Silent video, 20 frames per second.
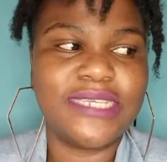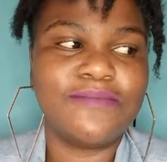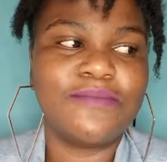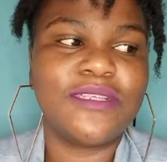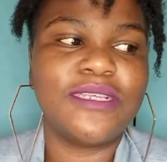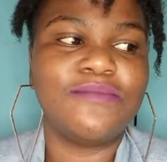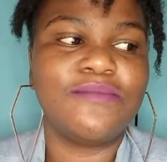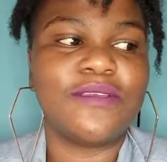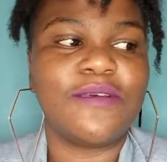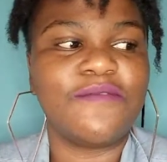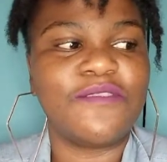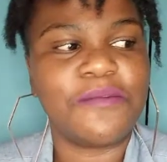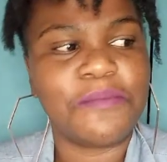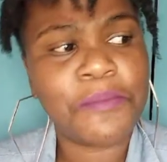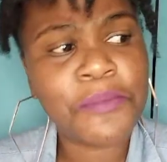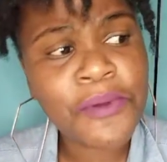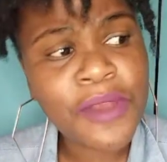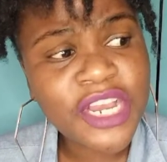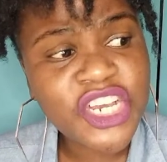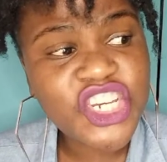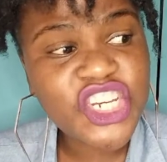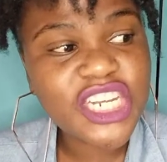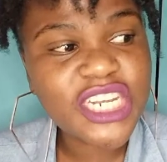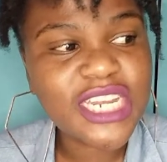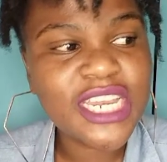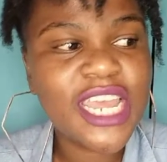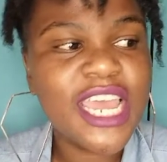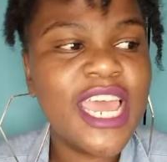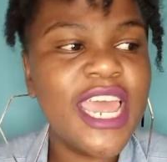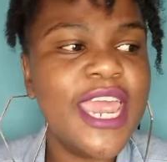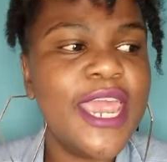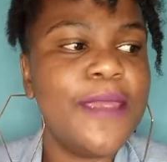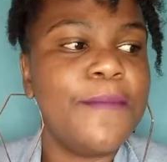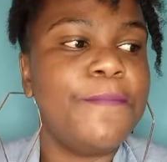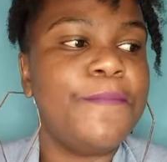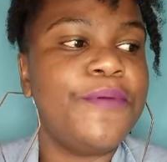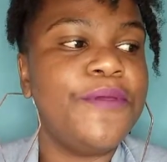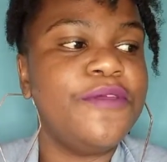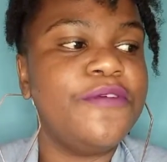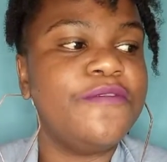symptoms of depression,
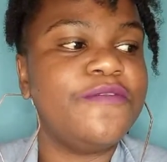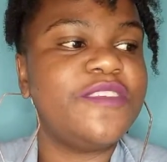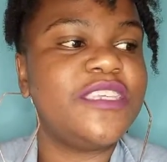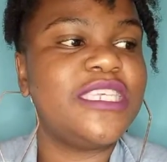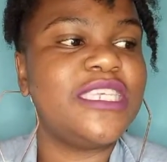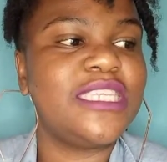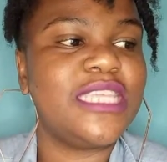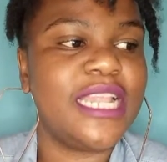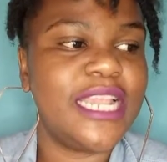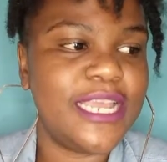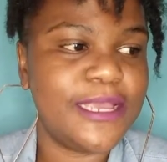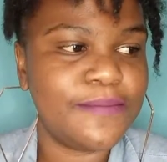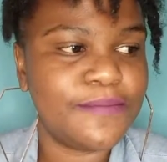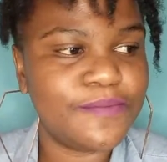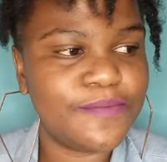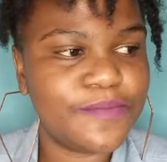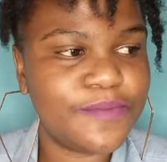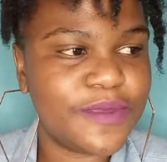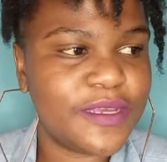improves sleep.